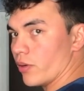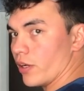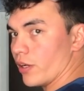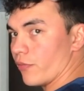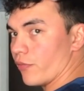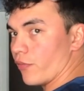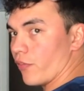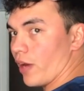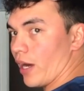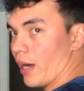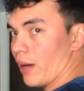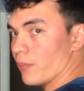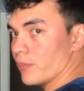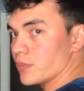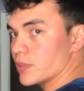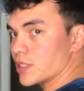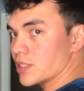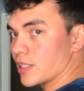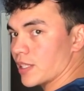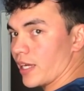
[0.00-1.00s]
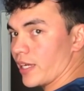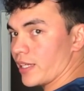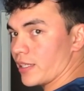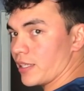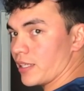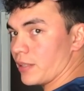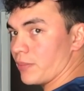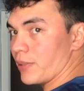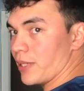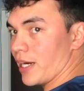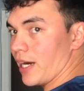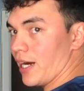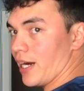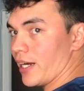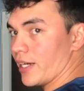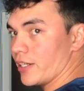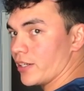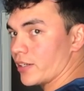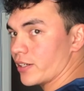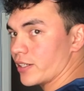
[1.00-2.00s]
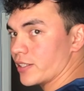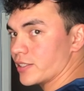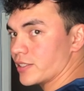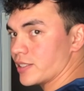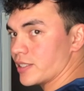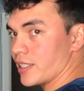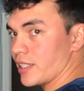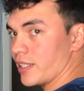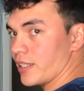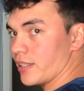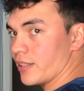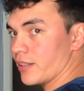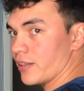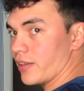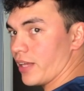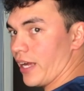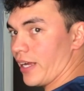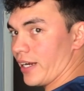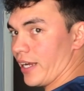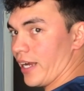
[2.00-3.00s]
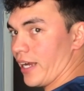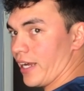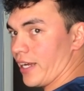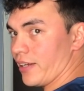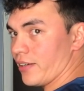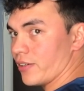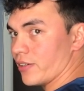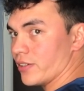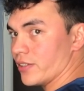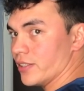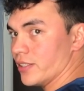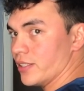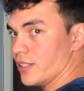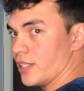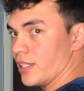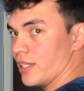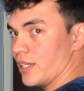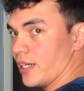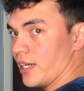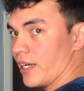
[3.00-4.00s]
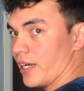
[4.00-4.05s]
if I'm slightly behind, you're going to see that handle